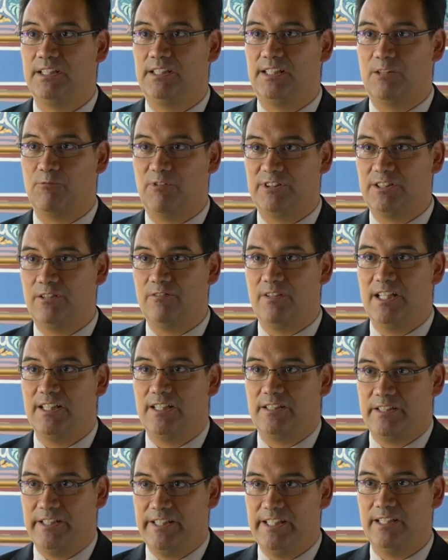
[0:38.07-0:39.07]
that was
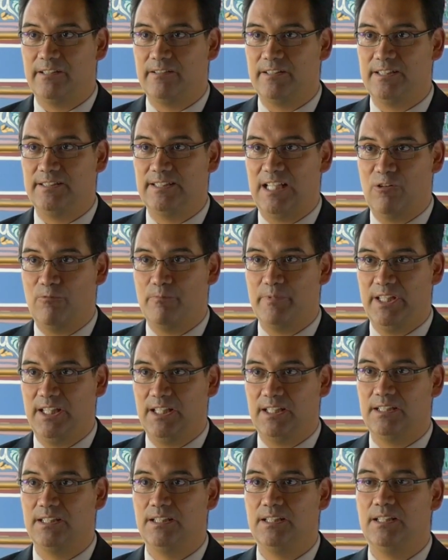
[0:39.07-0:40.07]
created here is now
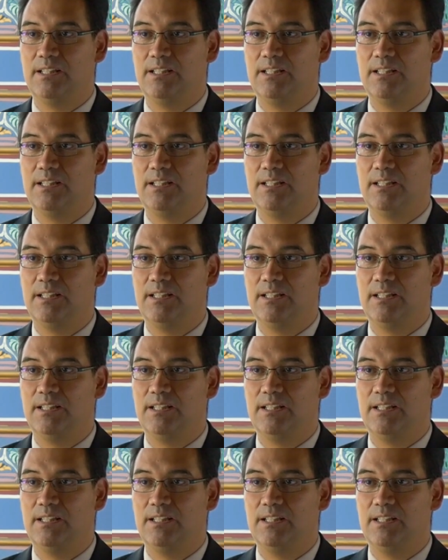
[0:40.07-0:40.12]
being